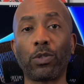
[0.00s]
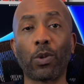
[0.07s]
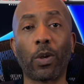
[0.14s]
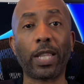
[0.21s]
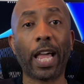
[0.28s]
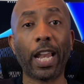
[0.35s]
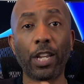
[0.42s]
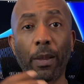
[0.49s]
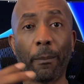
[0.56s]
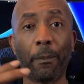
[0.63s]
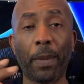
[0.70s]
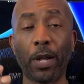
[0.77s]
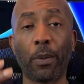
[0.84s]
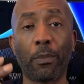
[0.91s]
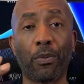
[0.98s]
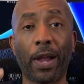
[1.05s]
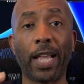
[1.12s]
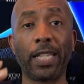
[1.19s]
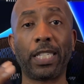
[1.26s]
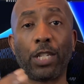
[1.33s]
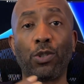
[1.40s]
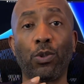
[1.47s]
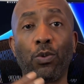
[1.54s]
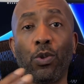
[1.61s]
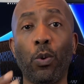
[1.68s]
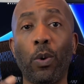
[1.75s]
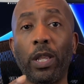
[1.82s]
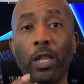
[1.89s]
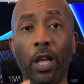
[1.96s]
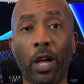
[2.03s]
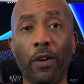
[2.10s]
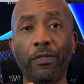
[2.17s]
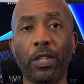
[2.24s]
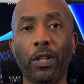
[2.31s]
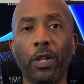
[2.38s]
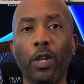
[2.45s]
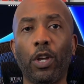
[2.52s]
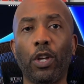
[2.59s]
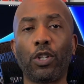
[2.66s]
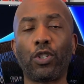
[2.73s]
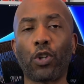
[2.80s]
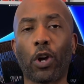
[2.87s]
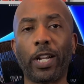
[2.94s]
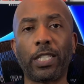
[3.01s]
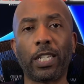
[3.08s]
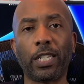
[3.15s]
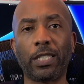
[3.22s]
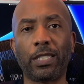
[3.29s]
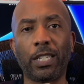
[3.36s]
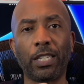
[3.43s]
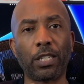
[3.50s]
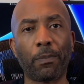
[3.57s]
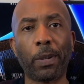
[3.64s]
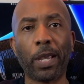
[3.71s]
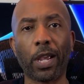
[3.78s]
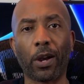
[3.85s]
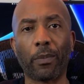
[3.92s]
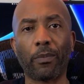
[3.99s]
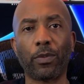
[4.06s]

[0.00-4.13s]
So a lot of your bigger brands that you knew and loved started to disappear.